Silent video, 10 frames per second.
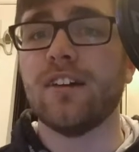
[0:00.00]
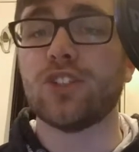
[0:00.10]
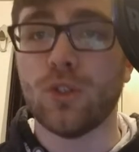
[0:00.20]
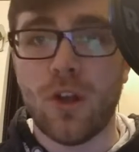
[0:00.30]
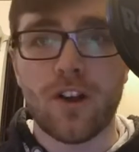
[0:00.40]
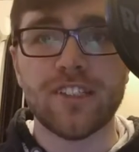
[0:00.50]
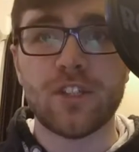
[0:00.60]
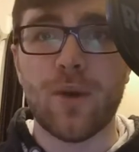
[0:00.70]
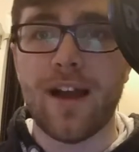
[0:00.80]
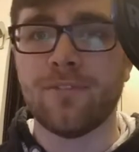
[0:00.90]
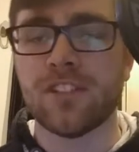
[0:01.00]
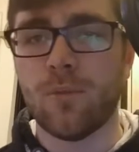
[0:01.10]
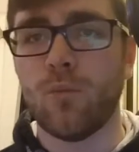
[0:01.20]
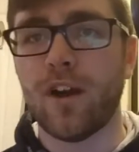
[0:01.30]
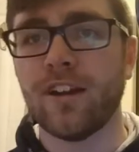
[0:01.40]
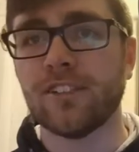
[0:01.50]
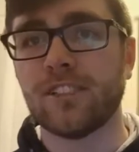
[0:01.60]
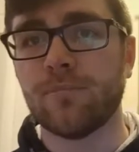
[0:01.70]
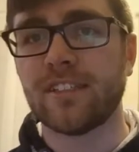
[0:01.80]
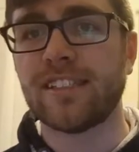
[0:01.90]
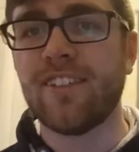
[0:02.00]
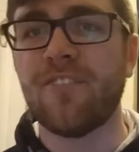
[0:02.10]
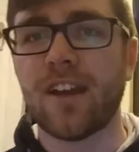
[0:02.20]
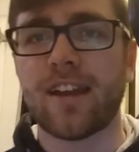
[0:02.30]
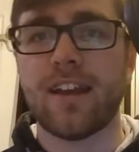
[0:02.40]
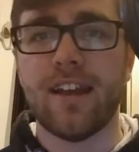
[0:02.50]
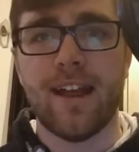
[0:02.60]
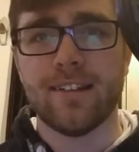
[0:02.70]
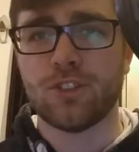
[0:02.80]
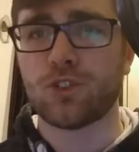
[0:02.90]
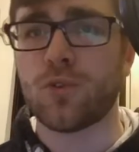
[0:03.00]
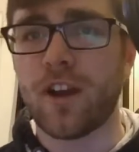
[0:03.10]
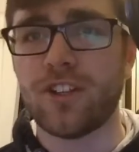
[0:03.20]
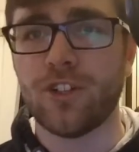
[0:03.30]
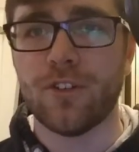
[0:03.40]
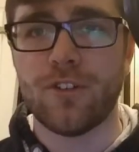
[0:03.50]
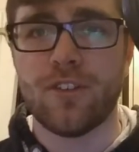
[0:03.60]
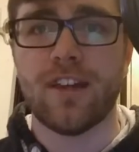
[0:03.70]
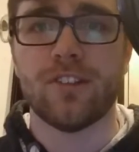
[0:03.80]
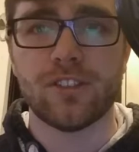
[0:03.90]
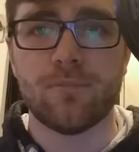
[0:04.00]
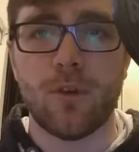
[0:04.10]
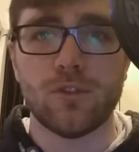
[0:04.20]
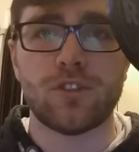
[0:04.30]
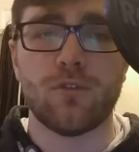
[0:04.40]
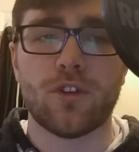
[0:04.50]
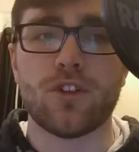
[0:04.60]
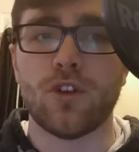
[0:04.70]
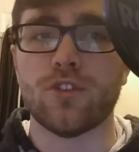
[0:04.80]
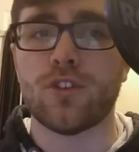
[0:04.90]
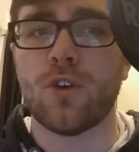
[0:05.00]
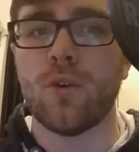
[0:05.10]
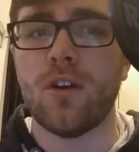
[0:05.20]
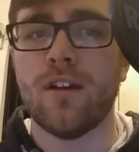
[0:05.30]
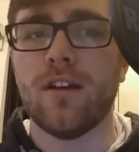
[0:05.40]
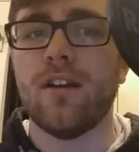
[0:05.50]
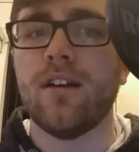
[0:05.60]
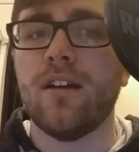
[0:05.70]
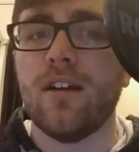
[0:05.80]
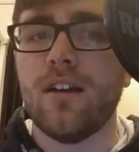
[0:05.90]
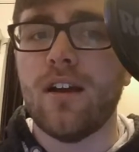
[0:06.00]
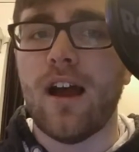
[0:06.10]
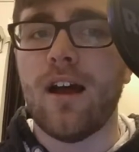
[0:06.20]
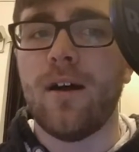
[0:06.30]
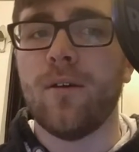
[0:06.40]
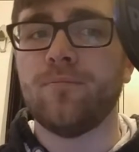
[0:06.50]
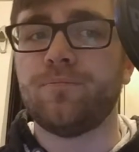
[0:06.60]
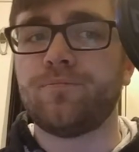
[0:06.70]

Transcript: So long as you have somewhere specific and structured they are supposed to return to.